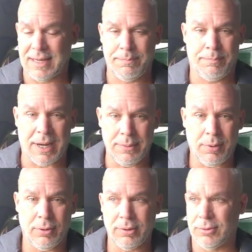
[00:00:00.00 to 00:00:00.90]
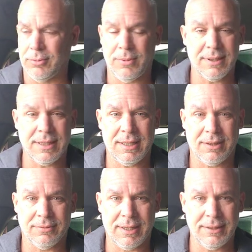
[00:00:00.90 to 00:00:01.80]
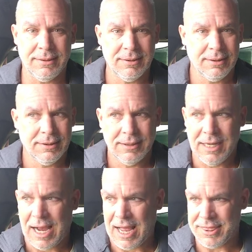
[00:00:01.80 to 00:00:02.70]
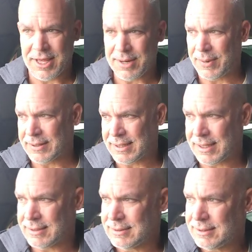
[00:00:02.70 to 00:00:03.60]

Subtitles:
Like bipolar, what the hell, right? I thought about that.